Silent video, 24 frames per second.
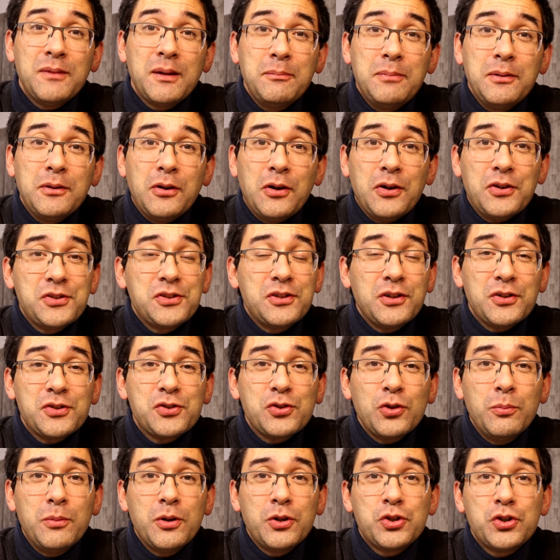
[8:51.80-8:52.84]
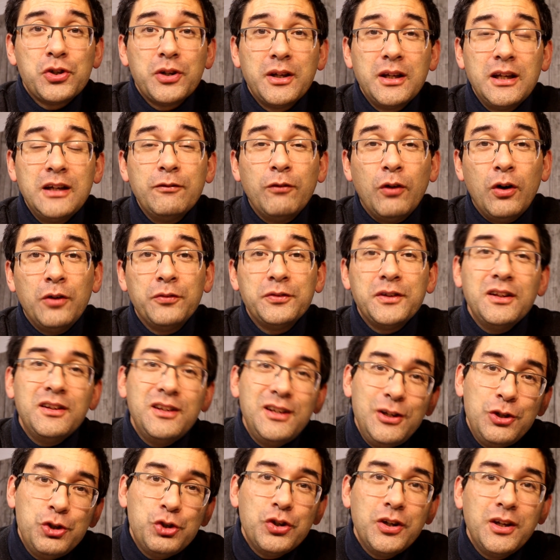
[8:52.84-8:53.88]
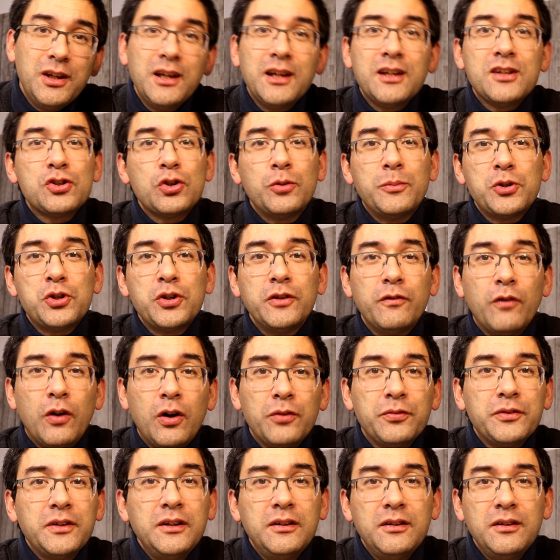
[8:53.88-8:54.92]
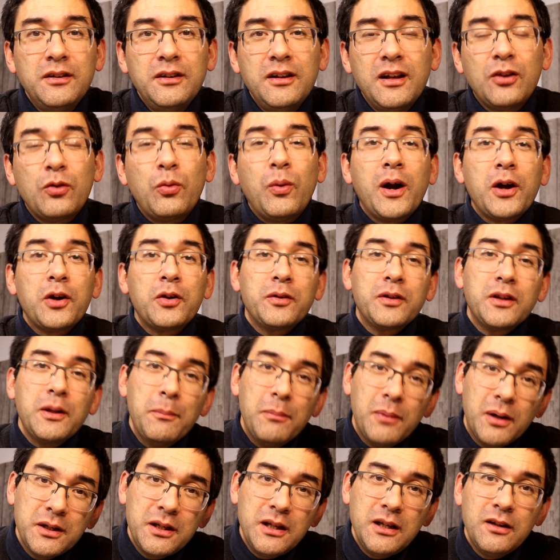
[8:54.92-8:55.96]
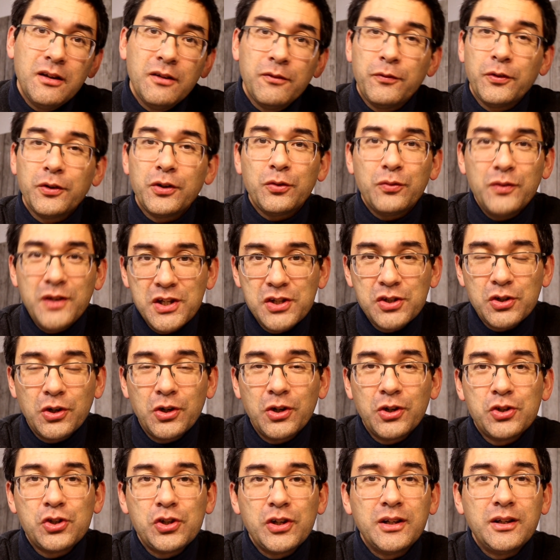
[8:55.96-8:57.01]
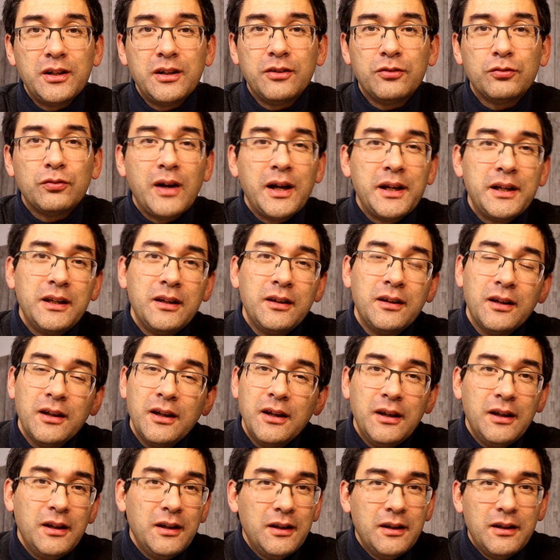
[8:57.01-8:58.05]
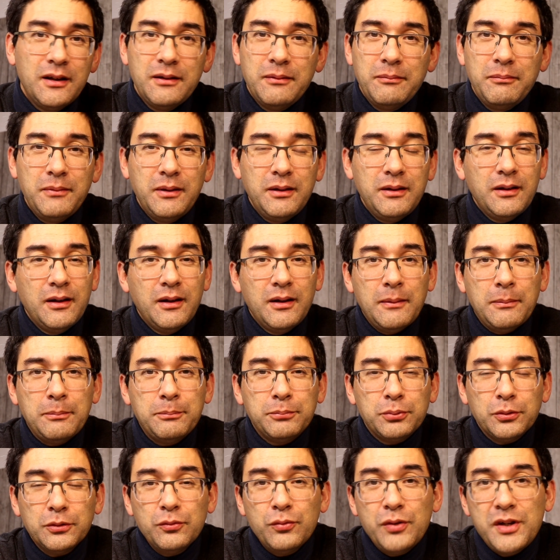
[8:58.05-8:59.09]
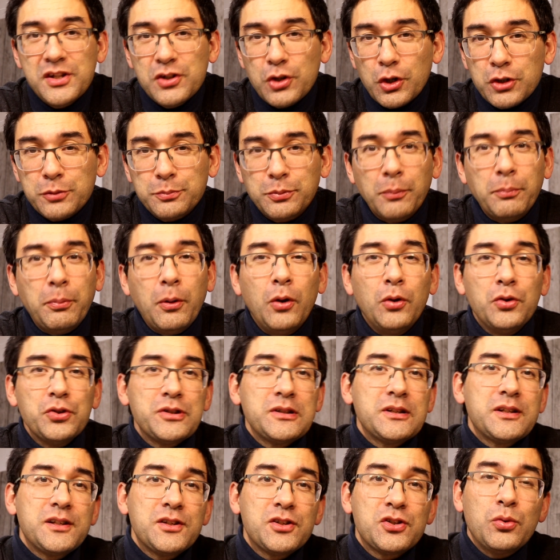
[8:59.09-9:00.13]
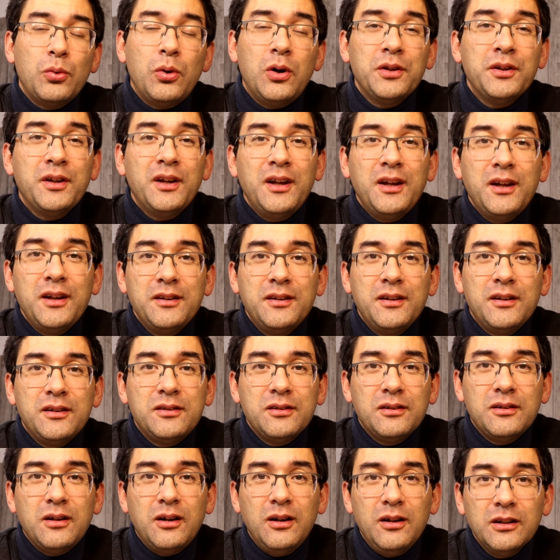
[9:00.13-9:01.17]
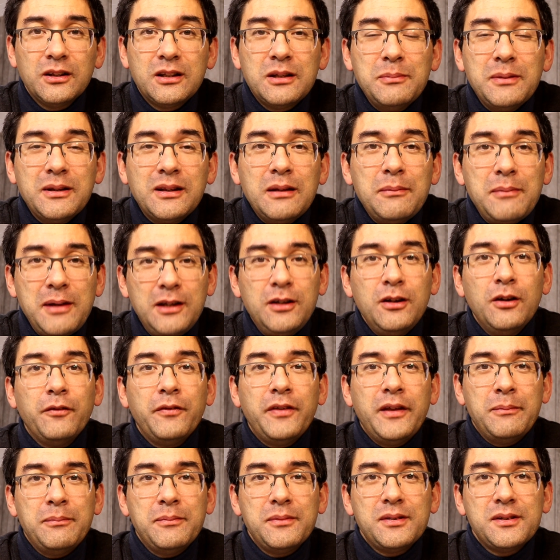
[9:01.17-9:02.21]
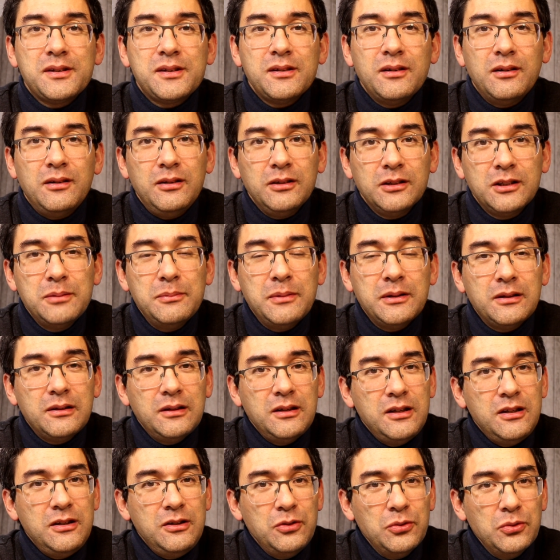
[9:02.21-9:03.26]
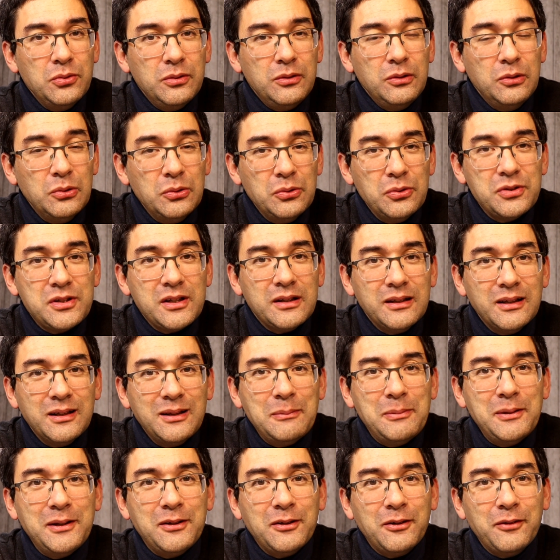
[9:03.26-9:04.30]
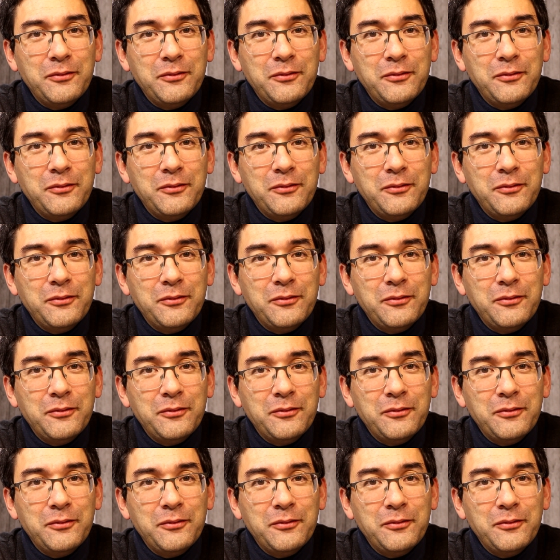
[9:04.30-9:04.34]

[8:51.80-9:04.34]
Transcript: because there's so much involved in teaching and so much involved in acquiring the money for the research and writing research proposals and so on, that ultimately many of them, you lose a little bit